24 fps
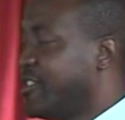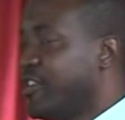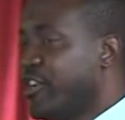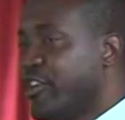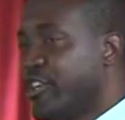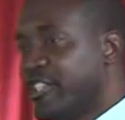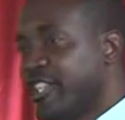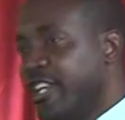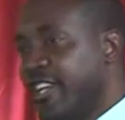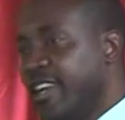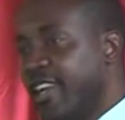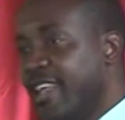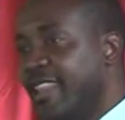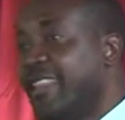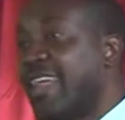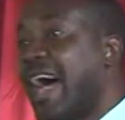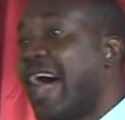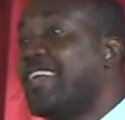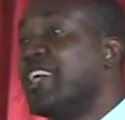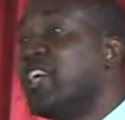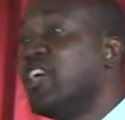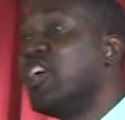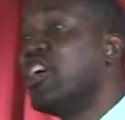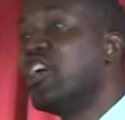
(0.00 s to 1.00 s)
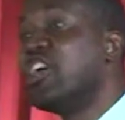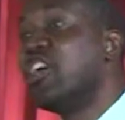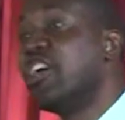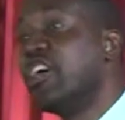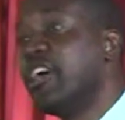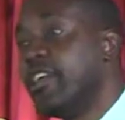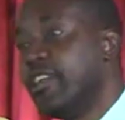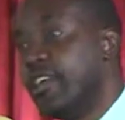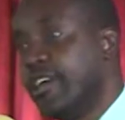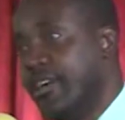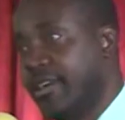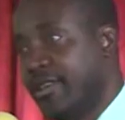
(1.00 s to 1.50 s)
certainly that
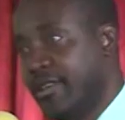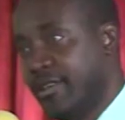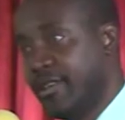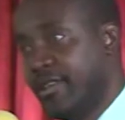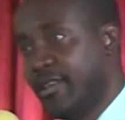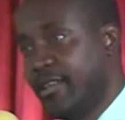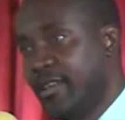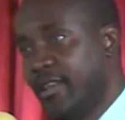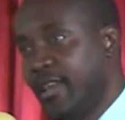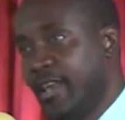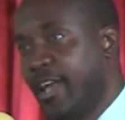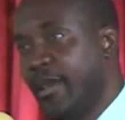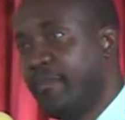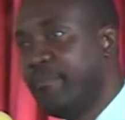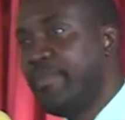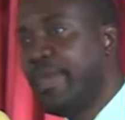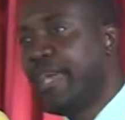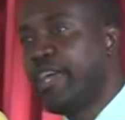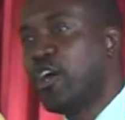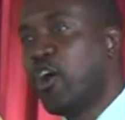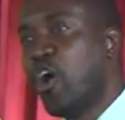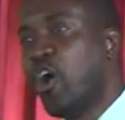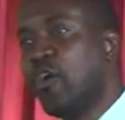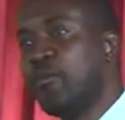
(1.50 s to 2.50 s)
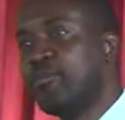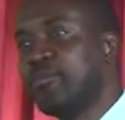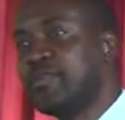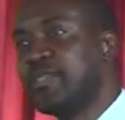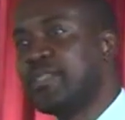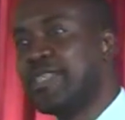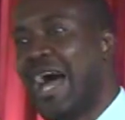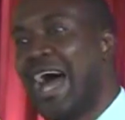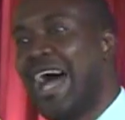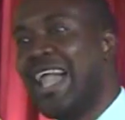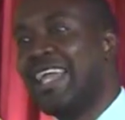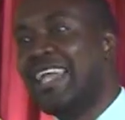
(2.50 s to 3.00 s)
learner,
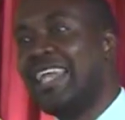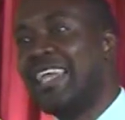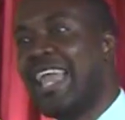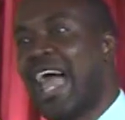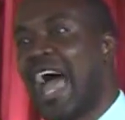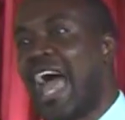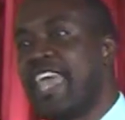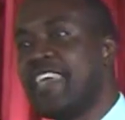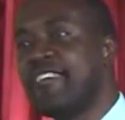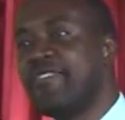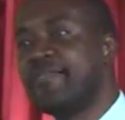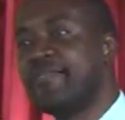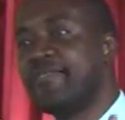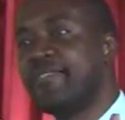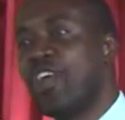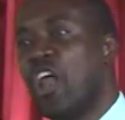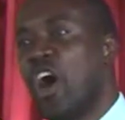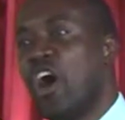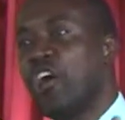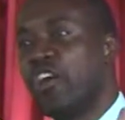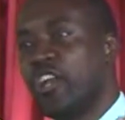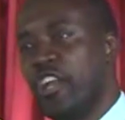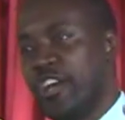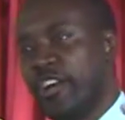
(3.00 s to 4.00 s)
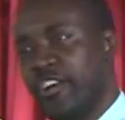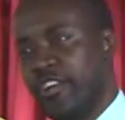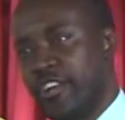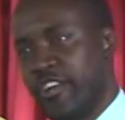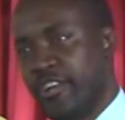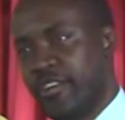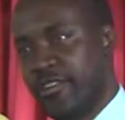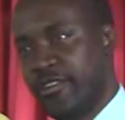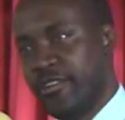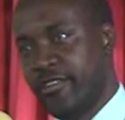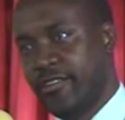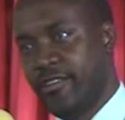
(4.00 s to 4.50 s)
becomes a lifelong
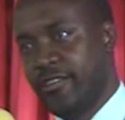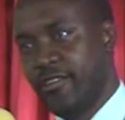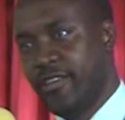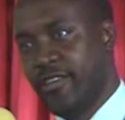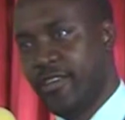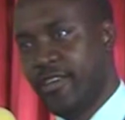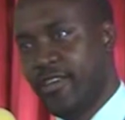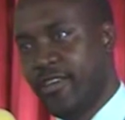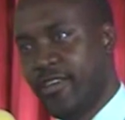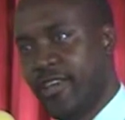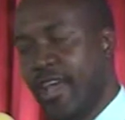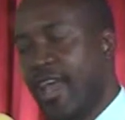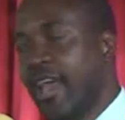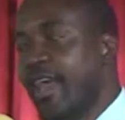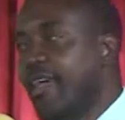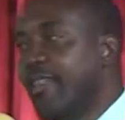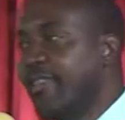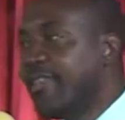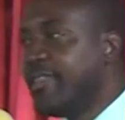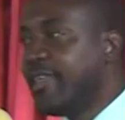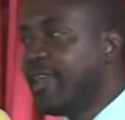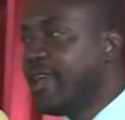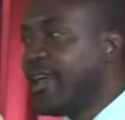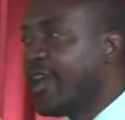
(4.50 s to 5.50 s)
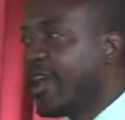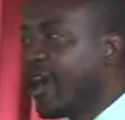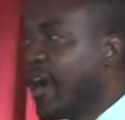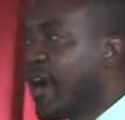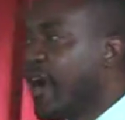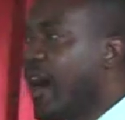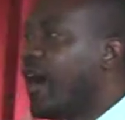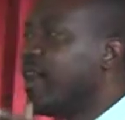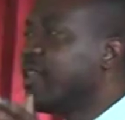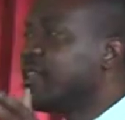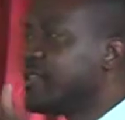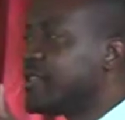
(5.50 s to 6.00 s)
learner. The
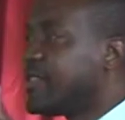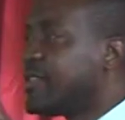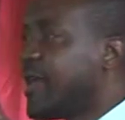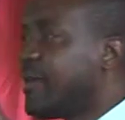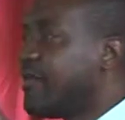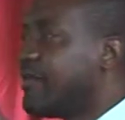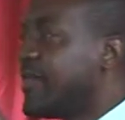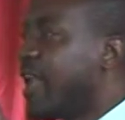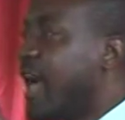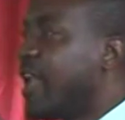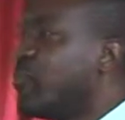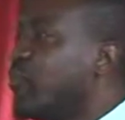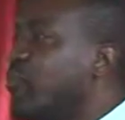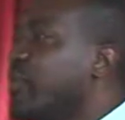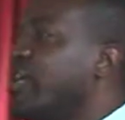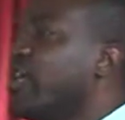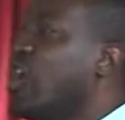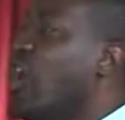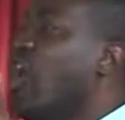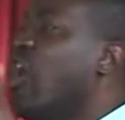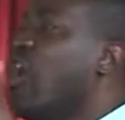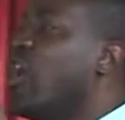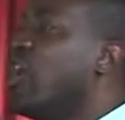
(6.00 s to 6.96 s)
concept that we